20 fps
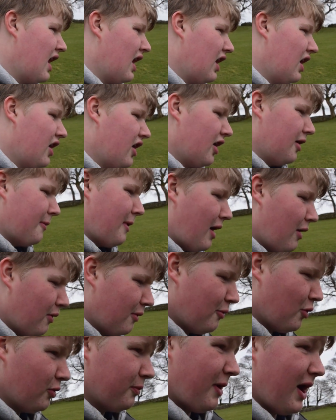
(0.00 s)
our
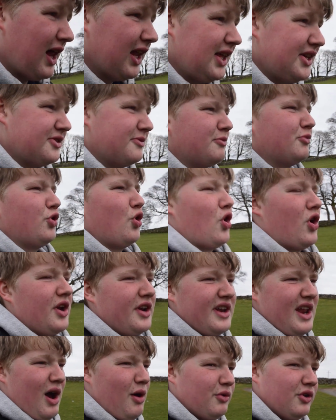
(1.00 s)
muck pile isn't
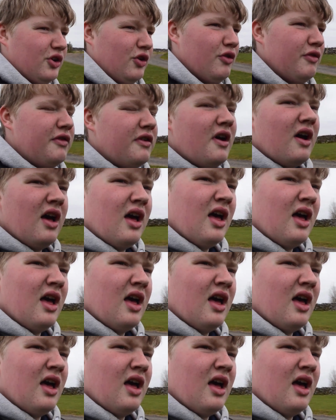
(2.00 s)
broken down enough